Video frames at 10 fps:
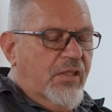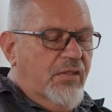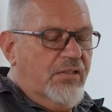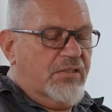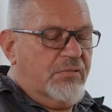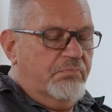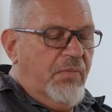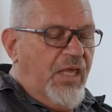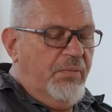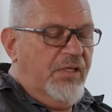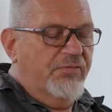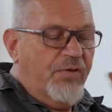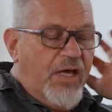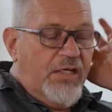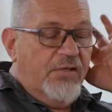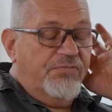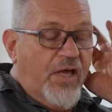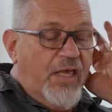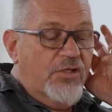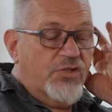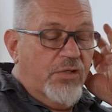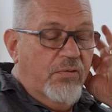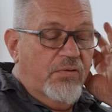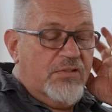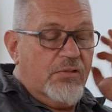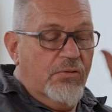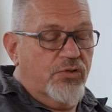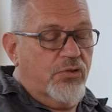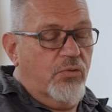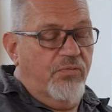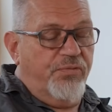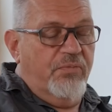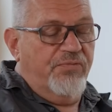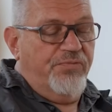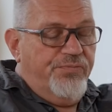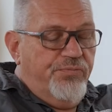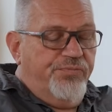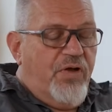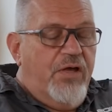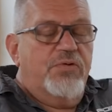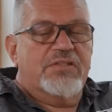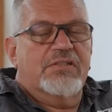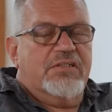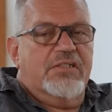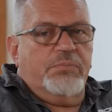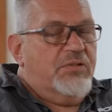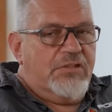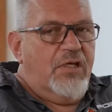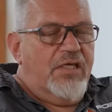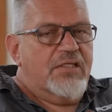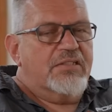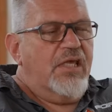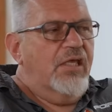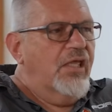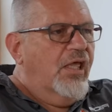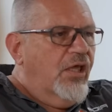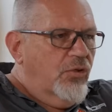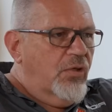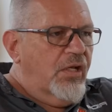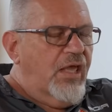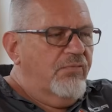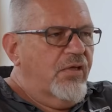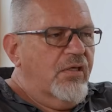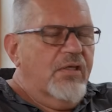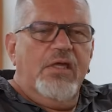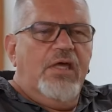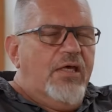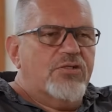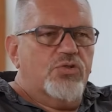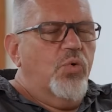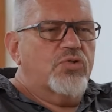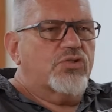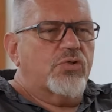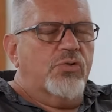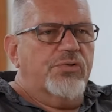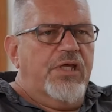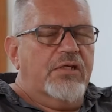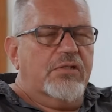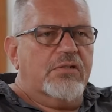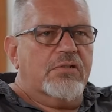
This may be defined in a fire engineering solution or from a fire risk assessment. So as I say, you're going to have a, a source that,